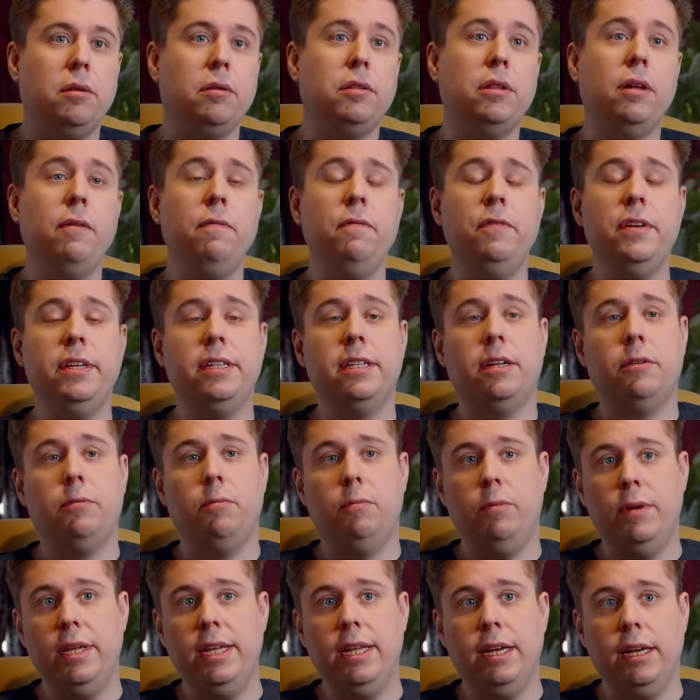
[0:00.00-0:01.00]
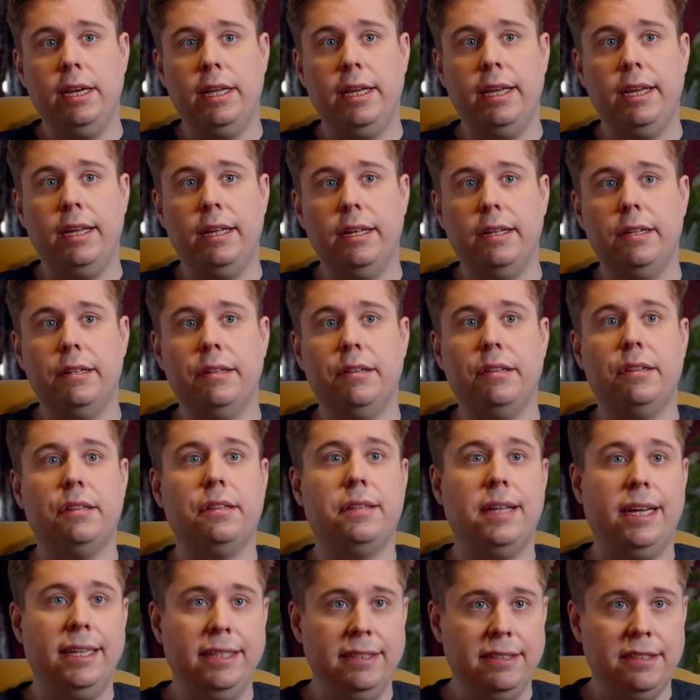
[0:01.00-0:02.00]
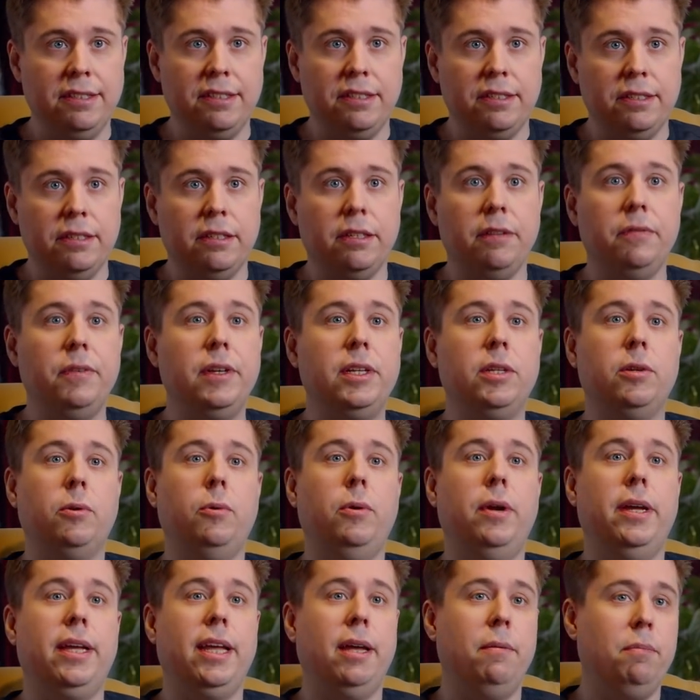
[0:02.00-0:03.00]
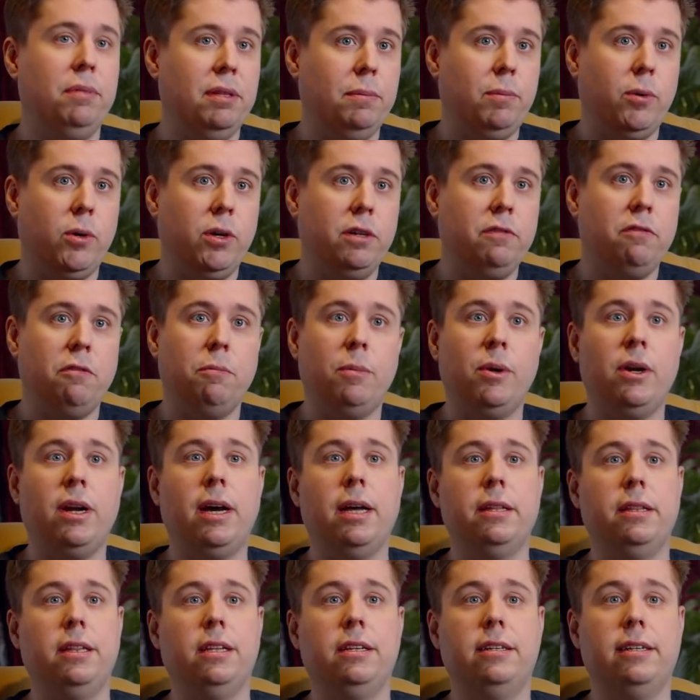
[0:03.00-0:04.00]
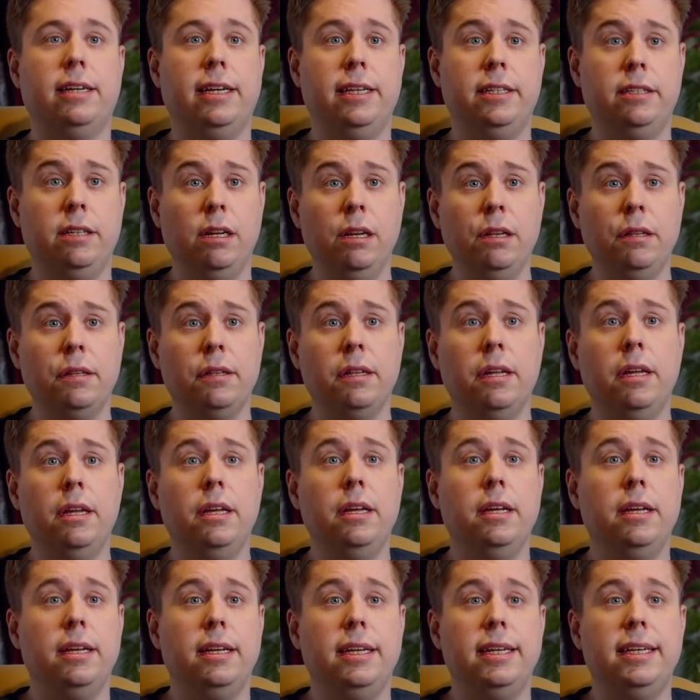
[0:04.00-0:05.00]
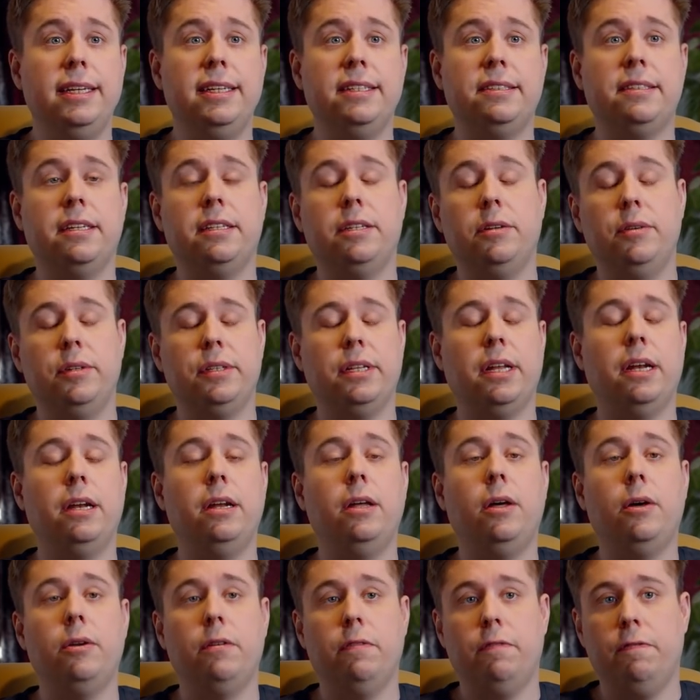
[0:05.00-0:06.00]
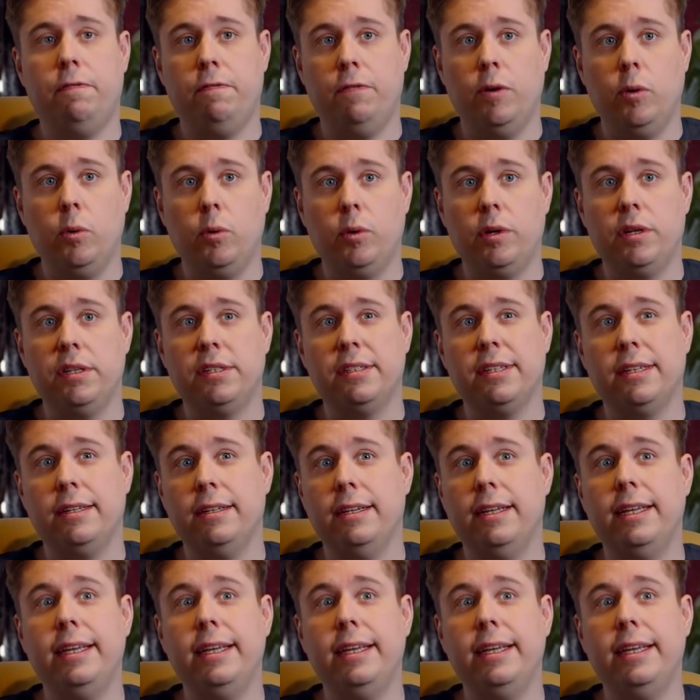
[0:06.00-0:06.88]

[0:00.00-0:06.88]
So, something that really sets the Victoria Games apart from our adult titles is that there is a lot of focus